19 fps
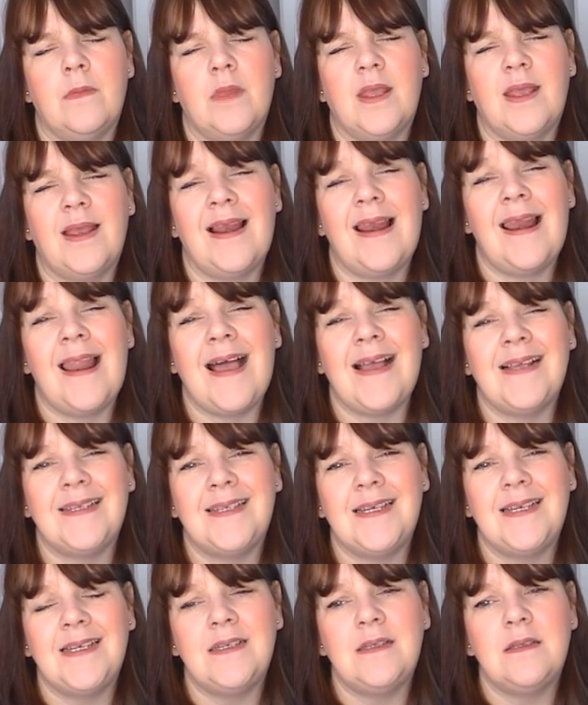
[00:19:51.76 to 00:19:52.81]

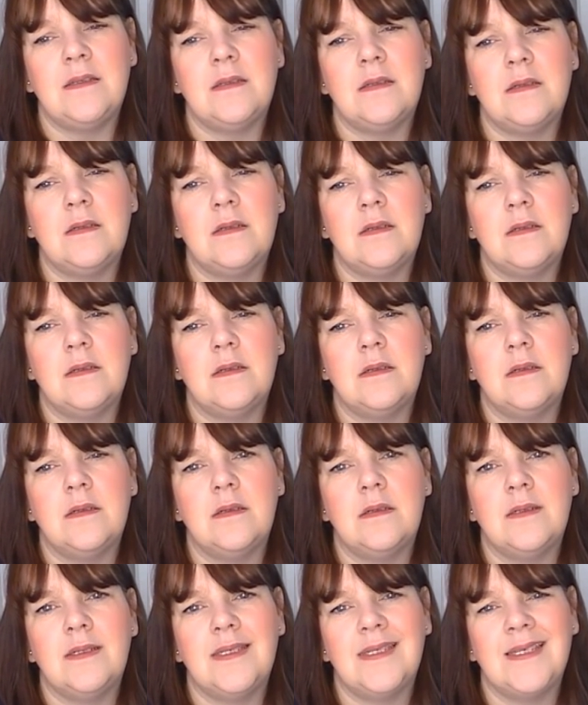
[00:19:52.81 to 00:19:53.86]
classes
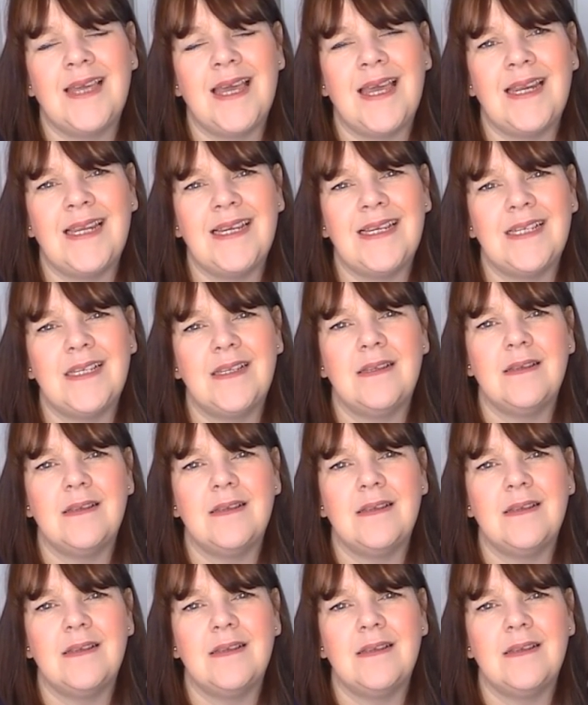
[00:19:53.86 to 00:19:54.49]
to get